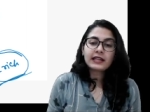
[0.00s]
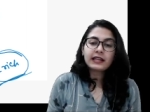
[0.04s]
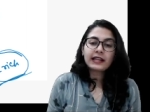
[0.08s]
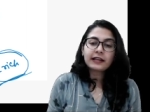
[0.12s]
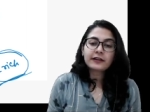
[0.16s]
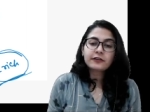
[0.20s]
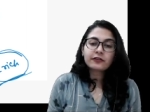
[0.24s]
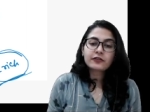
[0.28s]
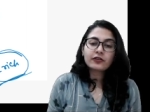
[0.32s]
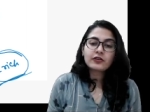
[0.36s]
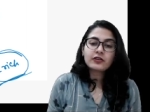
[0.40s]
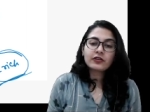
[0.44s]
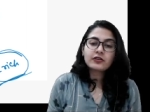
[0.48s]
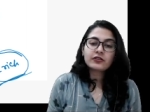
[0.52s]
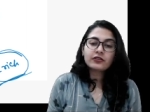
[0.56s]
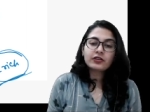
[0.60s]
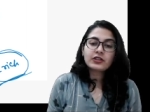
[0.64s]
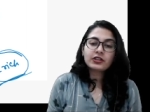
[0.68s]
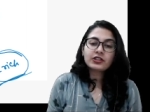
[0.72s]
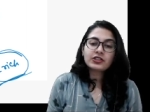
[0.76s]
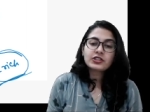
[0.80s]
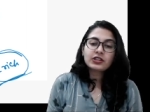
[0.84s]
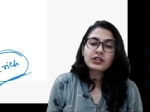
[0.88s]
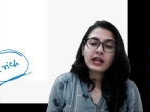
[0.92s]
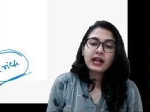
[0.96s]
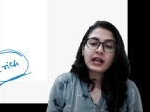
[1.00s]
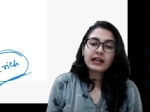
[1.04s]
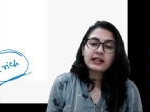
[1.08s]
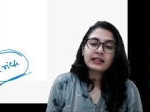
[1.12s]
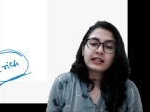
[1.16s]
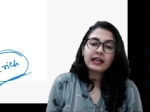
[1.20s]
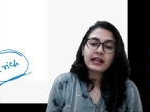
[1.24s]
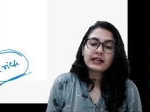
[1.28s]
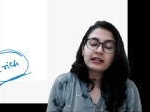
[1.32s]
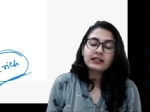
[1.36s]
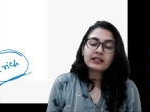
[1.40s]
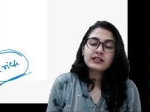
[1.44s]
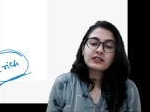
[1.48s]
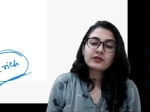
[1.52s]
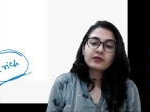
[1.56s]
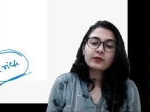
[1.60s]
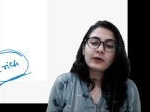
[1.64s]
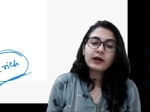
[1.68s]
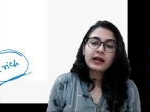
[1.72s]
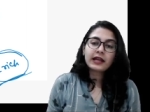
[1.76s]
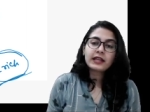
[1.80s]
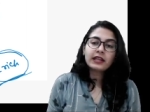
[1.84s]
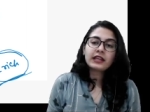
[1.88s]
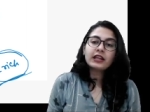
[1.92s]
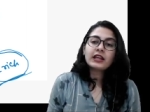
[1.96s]
electron rich, and that is
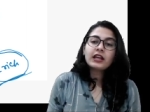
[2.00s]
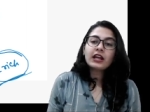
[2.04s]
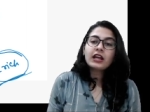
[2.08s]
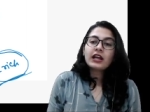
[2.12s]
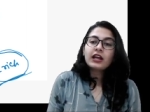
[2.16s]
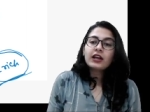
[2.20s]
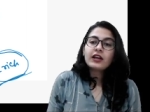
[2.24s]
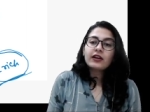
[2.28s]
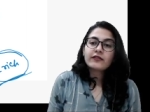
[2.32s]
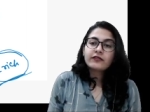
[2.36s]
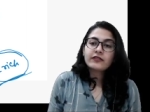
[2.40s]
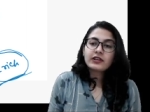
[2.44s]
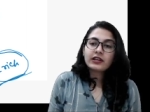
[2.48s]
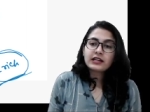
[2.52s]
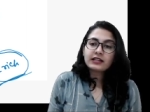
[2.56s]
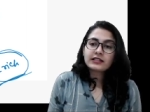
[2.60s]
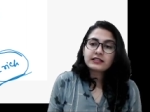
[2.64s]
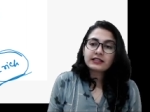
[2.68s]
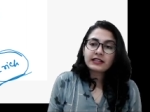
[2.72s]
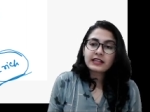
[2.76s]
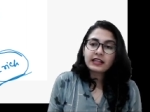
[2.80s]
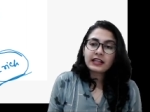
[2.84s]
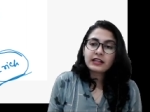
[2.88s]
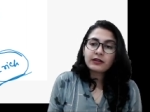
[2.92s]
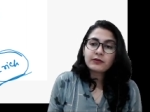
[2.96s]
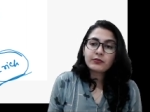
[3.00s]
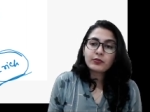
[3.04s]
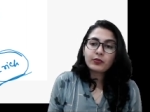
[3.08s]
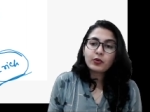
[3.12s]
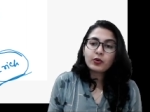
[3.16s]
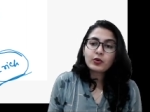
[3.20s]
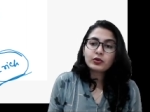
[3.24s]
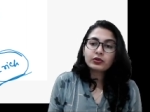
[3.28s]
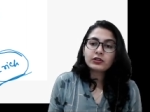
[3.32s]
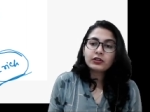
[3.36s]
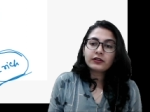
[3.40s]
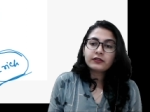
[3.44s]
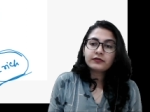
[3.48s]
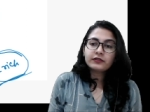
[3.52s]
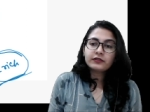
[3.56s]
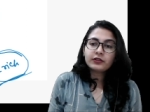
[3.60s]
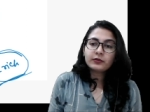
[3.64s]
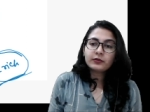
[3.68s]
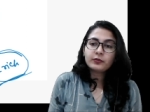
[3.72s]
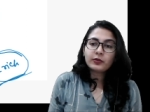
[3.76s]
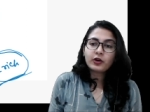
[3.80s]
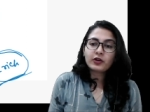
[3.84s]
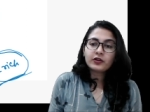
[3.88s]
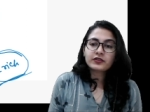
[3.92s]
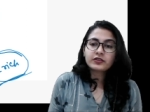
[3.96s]
why we are saying both of the
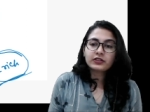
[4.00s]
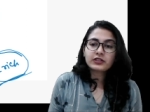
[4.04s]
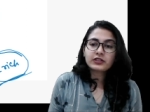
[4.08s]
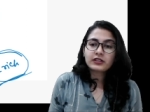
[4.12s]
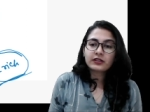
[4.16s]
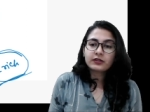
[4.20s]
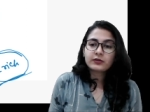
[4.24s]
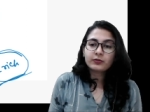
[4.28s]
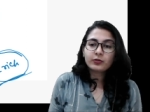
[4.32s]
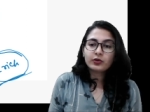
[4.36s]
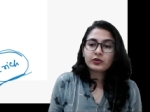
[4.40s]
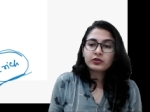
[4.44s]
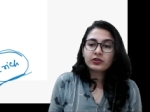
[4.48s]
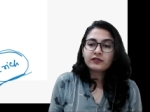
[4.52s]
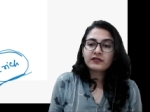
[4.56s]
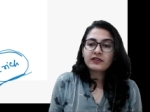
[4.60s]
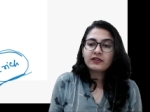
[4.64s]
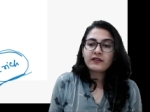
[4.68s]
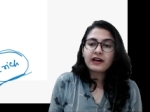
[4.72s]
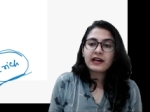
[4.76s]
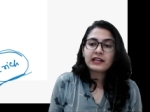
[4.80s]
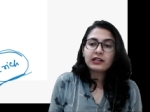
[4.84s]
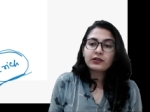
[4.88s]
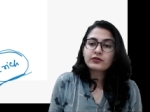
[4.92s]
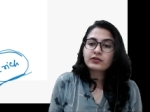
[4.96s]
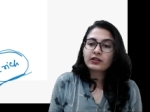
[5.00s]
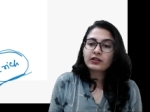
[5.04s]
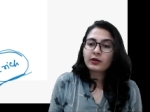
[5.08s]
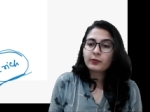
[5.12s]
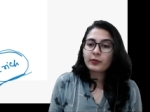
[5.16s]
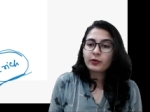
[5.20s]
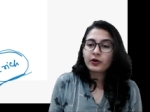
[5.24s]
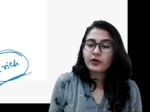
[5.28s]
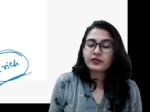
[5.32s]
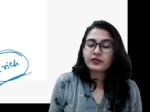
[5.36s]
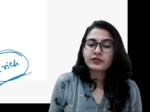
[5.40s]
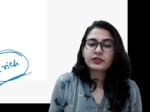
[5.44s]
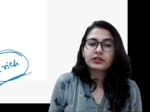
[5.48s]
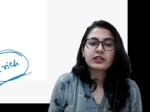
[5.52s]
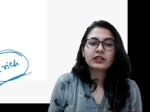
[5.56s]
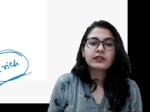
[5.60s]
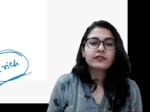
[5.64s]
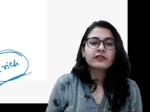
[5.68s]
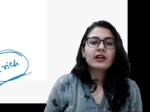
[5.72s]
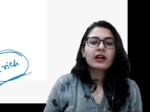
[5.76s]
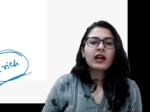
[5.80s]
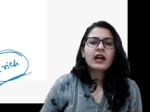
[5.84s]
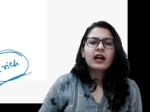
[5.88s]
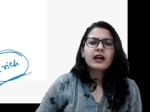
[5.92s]
positive, both of the values are positive.